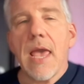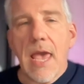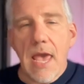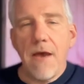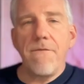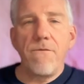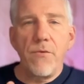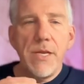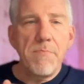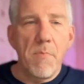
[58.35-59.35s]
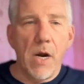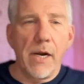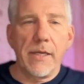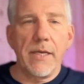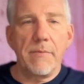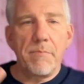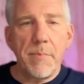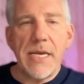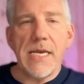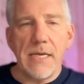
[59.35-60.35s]
Every market
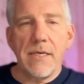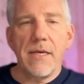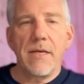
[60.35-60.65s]
peak